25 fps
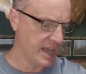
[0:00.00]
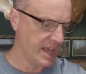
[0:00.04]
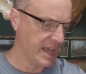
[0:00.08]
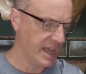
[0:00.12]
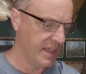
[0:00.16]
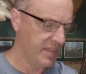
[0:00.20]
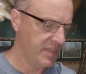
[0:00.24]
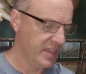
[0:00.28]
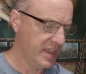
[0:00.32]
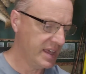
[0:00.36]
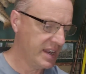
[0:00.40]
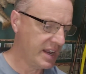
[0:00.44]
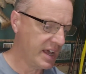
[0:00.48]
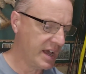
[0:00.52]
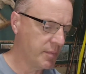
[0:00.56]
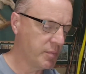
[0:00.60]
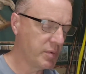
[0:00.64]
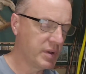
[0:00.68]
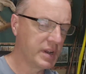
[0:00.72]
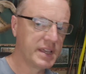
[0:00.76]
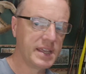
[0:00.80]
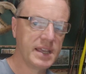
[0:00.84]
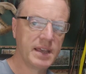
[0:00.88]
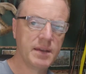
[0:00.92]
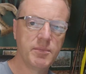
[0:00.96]
And then I'm going
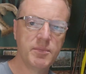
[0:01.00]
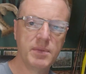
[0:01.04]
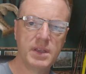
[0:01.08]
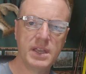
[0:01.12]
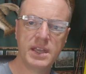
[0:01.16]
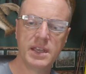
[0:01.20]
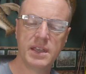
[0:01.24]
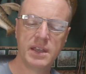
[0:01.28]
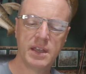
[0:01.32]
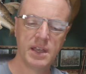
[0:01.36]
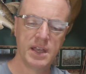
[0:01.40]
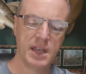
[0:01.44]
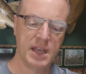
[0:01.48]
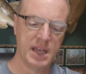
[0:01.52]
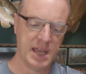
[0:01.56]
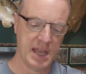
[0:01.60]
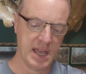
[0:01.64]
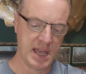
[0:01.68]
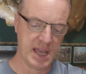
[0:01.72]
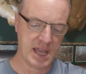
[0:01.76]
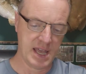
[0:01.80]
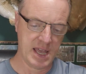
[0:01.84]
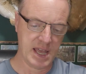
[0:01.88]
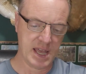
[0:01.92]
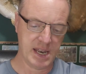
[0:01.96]
to get me
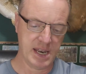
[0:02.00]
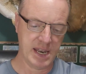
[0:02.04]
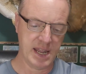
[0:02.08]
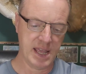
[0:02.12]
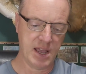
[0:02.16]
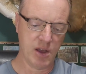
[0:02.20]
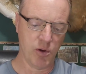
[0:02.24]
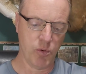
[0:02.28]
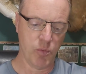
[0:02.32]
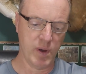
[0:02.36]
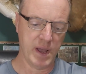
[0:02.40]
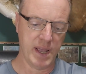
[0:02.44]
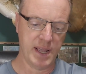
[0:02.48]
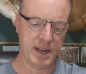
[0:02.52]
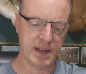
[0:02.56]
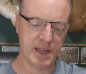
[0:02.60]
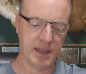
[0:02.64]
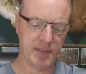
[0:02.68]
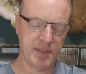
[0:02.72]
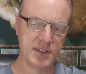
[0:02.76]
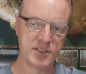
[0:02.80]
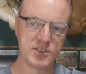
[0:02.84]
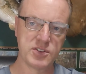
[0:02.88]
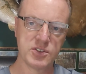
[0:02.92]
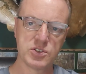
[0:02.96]
a nail weight. Now
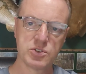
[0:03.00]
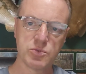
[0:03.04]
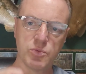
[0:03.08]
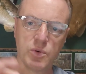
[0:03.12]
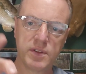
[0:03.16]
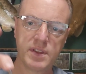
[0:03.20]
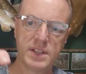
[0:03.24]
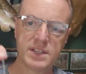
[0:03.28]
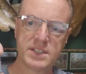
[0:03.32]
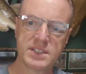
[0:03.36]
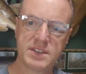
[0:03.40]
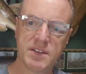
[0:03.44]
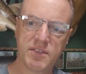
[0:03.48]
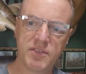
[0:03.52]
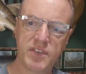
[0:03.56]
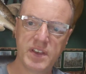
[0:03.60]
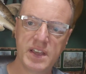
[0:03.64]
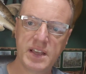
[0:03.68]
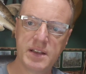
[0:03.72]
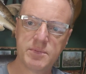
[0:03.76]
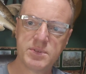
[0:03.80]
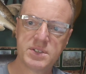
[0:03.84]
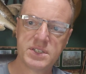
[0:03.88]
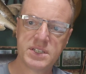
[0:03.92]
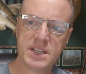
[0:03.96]
this is a
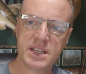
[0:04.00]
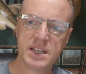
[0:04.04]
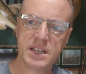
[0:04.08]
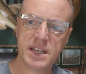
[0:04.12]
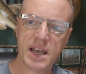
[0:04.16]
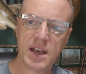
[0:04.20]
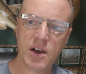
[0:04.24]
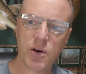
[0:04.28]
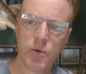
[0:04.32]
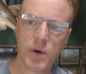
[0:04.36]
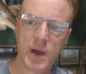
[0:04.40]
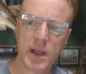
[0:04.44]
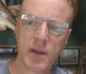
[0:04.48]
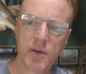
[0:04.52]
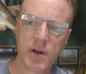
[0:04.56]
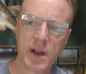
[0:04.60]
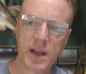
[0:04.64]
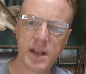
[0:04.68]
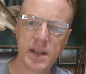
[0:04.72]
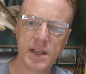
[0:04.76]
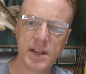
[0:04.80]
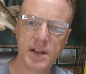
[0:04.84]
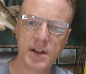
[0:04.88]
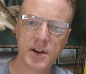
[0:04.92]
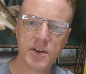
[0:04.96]
VMC nail weight right
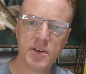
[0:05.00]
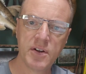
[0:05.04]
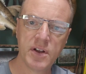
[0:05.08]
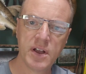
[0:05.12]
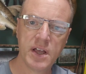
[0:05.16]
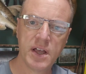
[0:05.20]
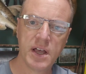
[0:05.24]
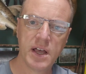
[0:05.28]
here.